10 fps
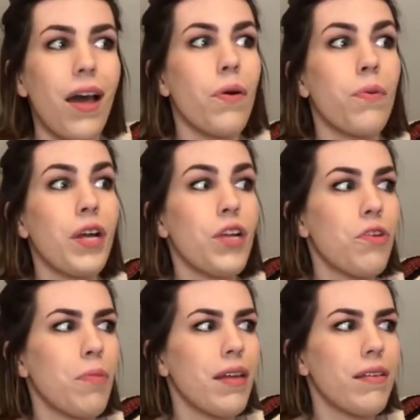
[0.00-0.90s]
we're
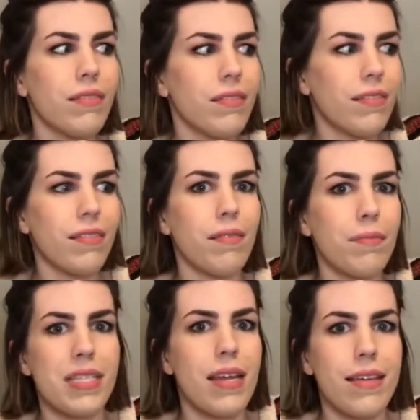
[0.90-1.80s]
human,
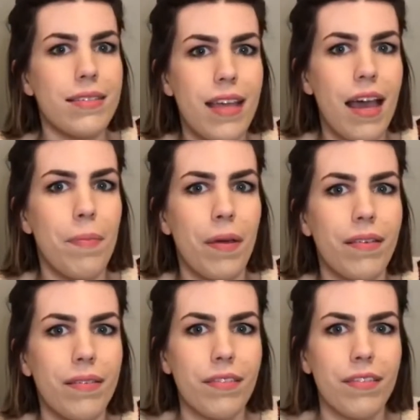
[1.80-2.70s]
mistakes
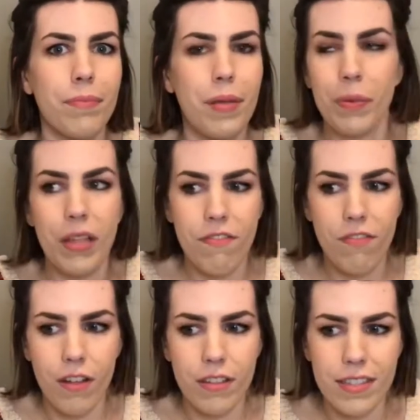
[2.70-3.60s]
happen, people have
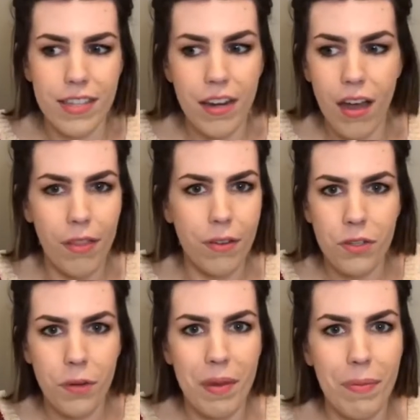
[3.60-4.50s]
faults, and authors
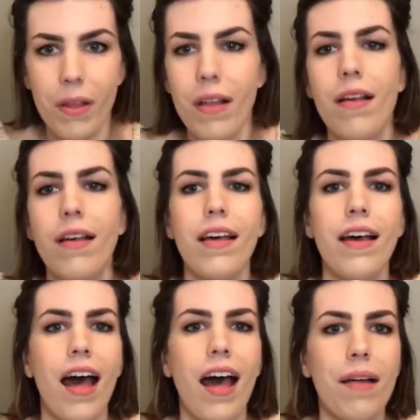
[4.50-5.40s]
are people.
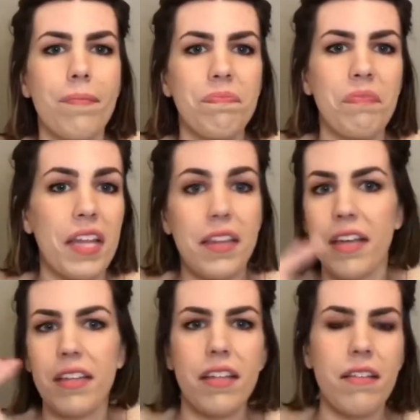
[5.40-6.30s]
And
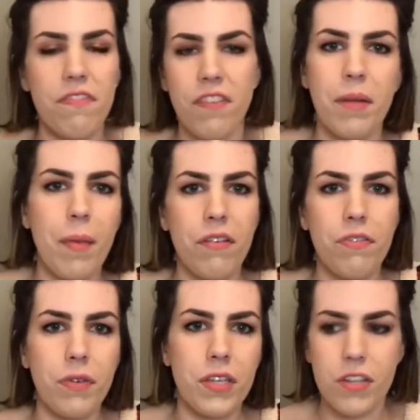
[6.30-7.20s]
like a fair amount of
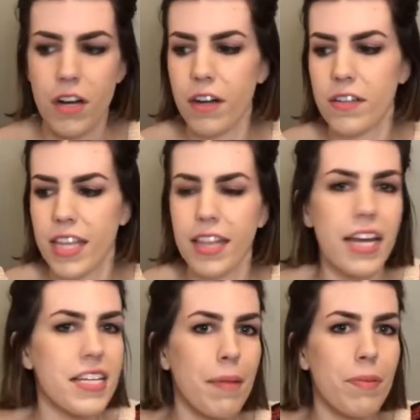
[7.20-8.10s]
3 stars, and then
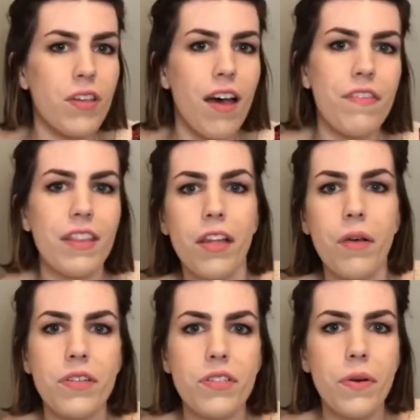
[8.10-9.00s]
it tapers off with
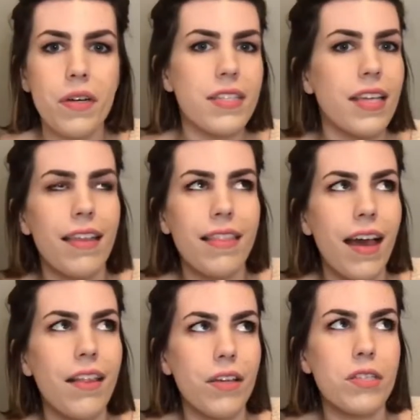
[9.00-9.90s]
lower scores, like
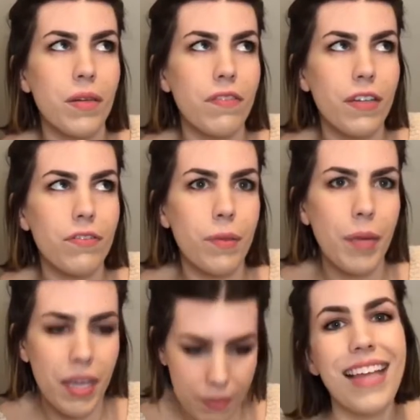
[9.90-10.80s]
that looks perfect for
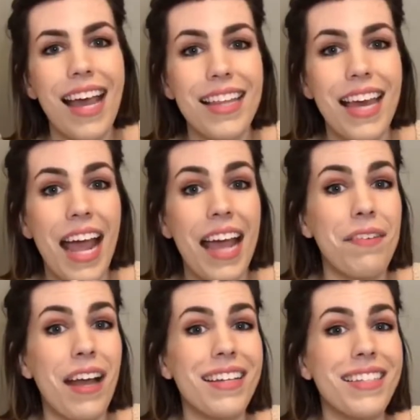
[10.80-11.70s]
me. And then I
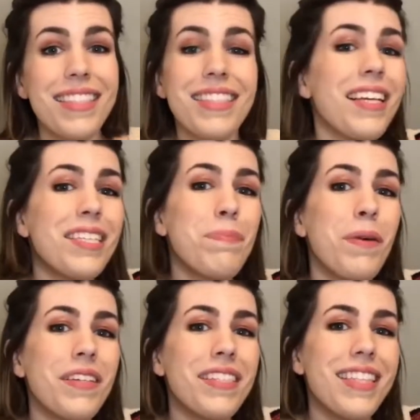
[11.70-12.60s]
read 6
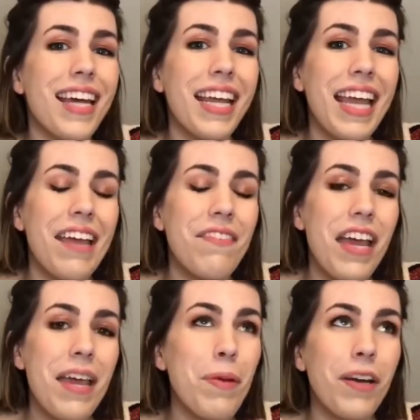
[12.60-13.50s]
books that I gave
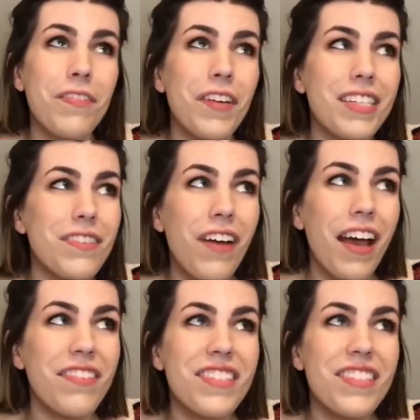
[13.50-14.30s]
a perfect 5